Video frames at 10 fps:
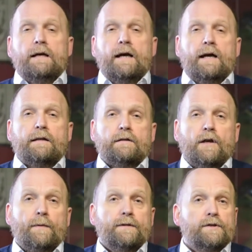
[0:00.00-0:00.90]
and
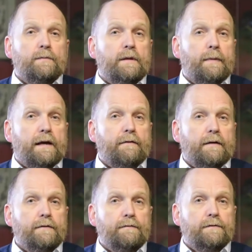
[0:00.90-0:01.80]
go into some of the
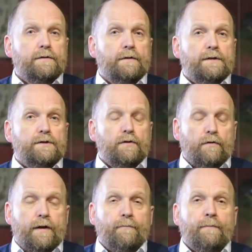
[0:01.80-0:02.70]
background to this story.